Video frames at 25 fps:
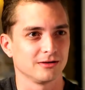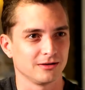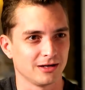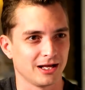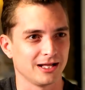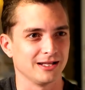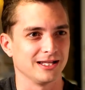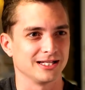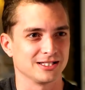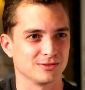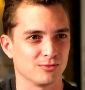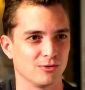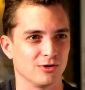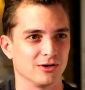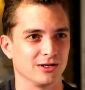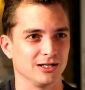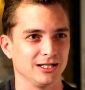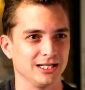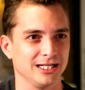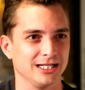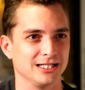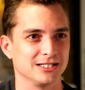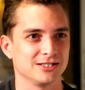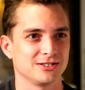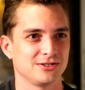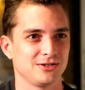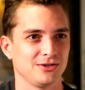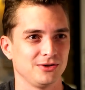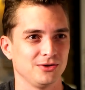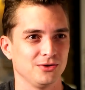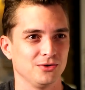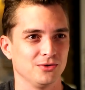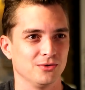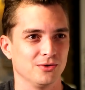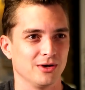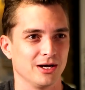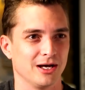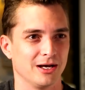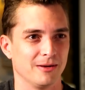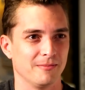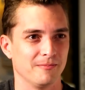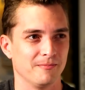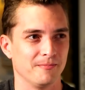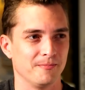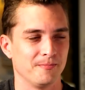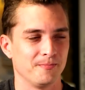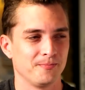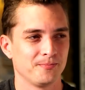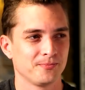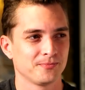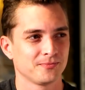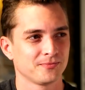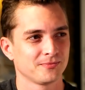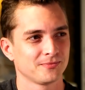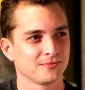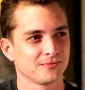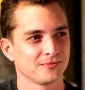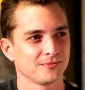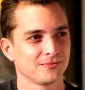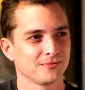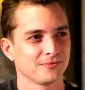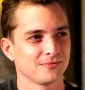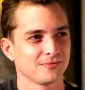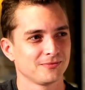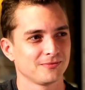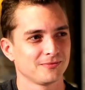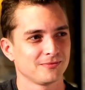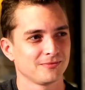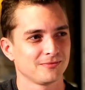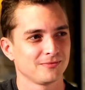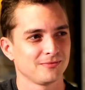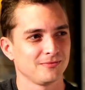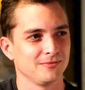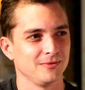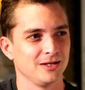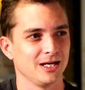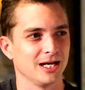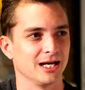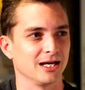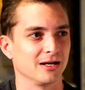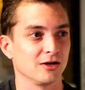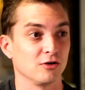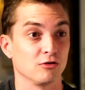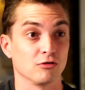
And that's what leads to, um, yeah,